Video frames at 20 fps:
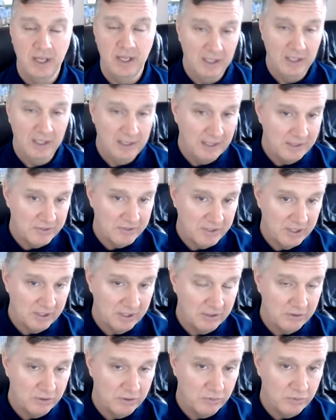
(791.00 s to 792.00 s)
It needs to
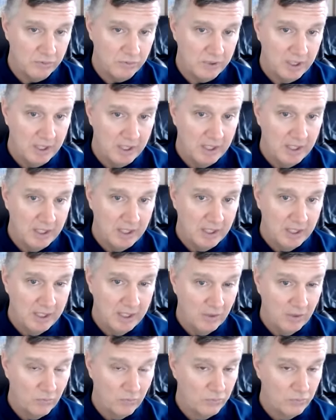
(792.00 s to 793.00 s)
include
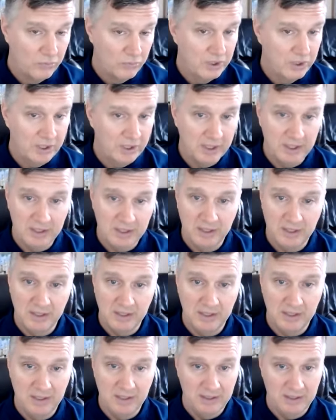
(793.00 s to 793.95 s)
a really good